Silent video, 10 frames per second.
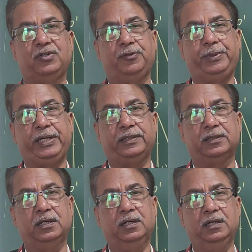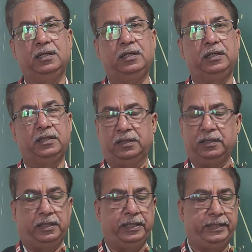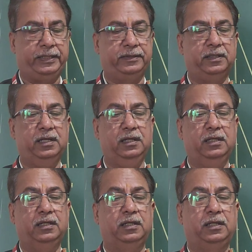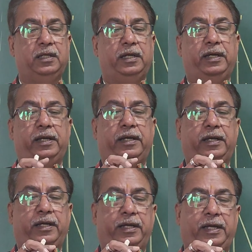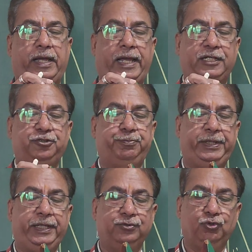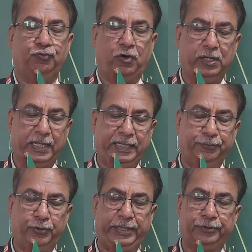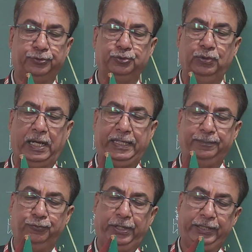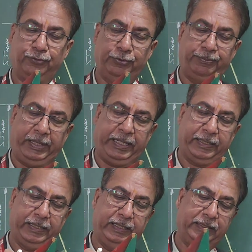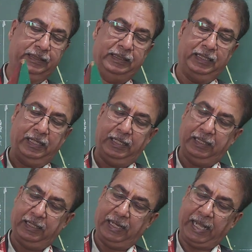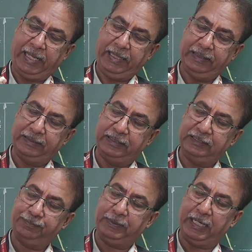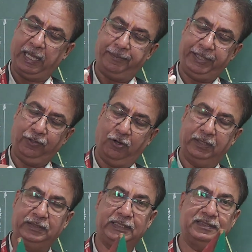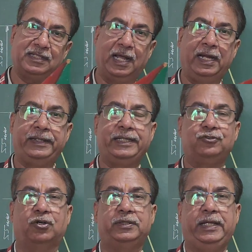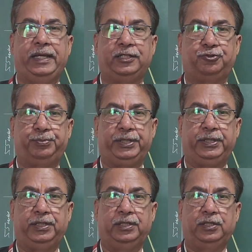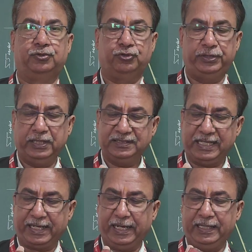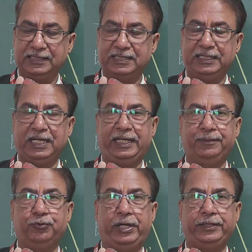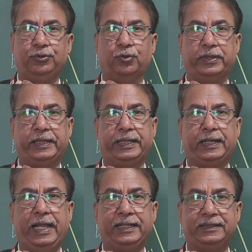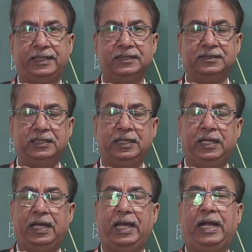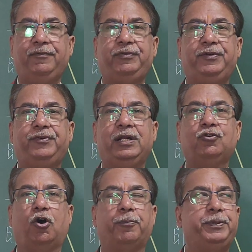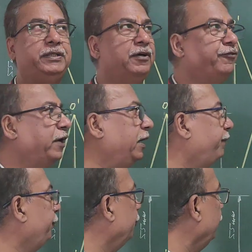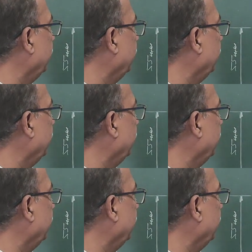will be in the HP. So what I am going to do, I am going to lie this pyramid on this slant edge on the HP. So in the second stage I am going to rotate it like this, and we will copy the front view,